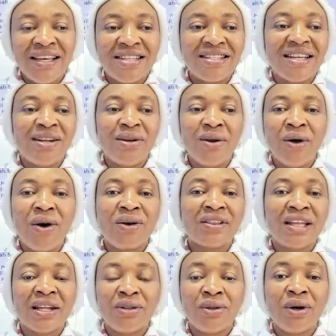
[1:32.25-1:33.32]
It says,
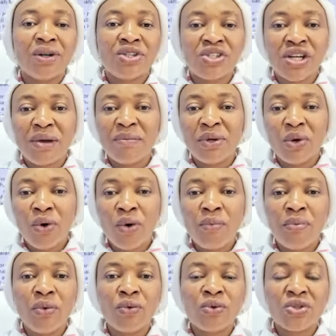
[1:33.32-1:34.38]
knock, the door shall be
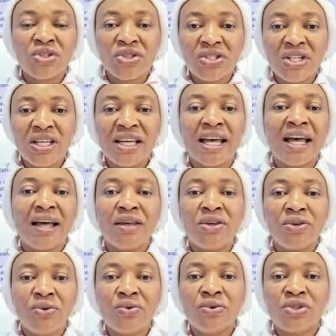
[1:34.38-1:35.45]
opened. Seek
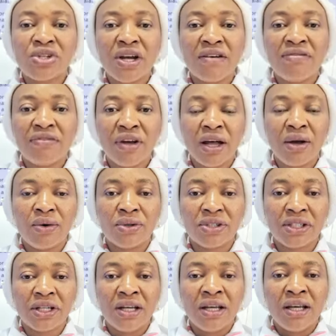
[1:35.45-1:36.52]
and you shall find.